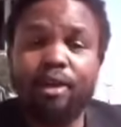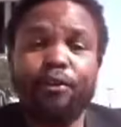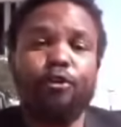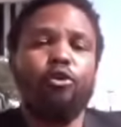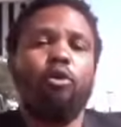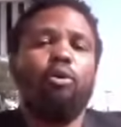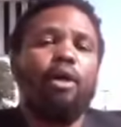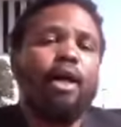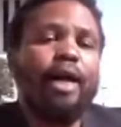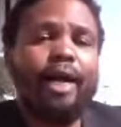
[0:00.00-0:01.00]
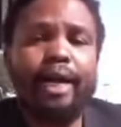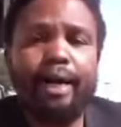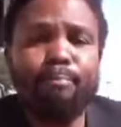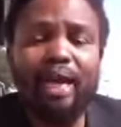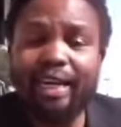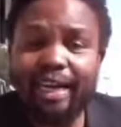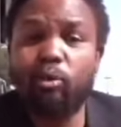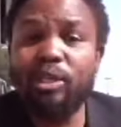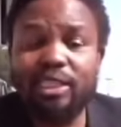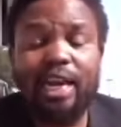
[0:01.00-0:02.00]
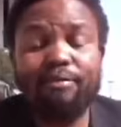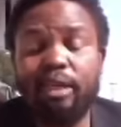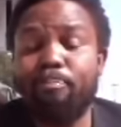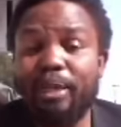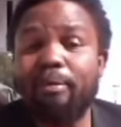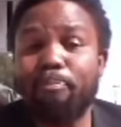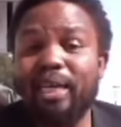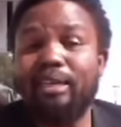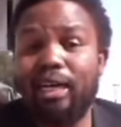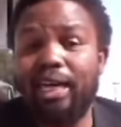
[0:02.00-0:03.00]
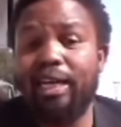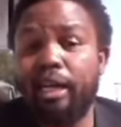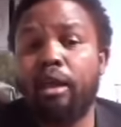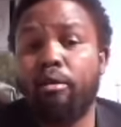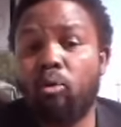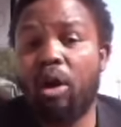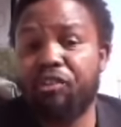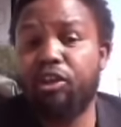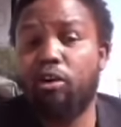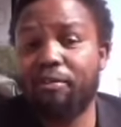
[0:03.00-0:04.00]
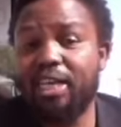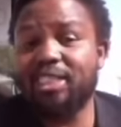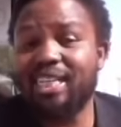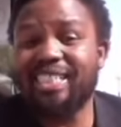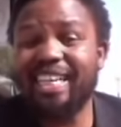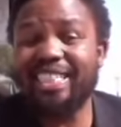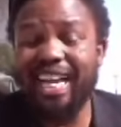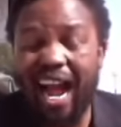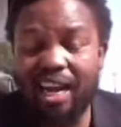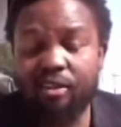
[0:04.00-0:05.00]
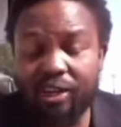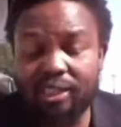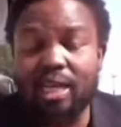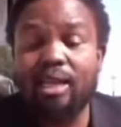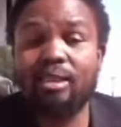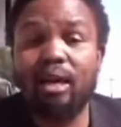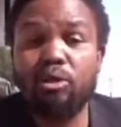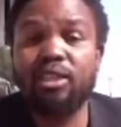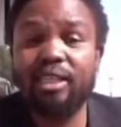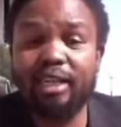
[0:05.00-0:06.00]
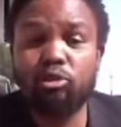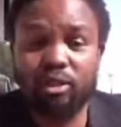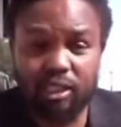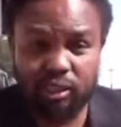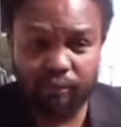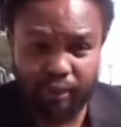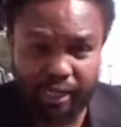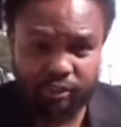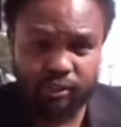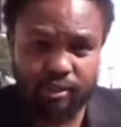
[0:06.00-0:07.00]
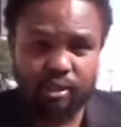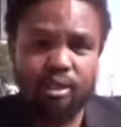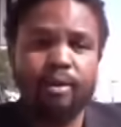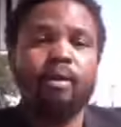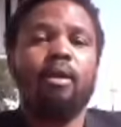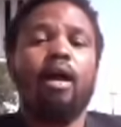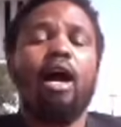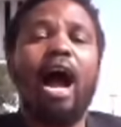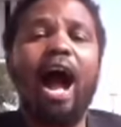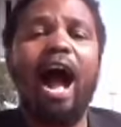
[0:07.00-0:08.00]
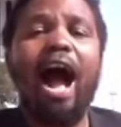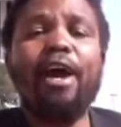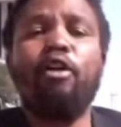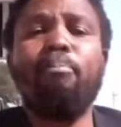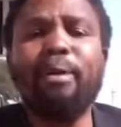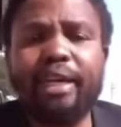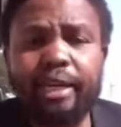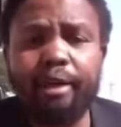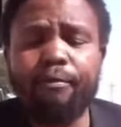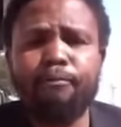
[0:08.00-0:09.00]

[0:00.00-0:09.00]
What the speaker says: you know, and then we still have the big question of raising the 600,000 rand to register for elections. I don't believe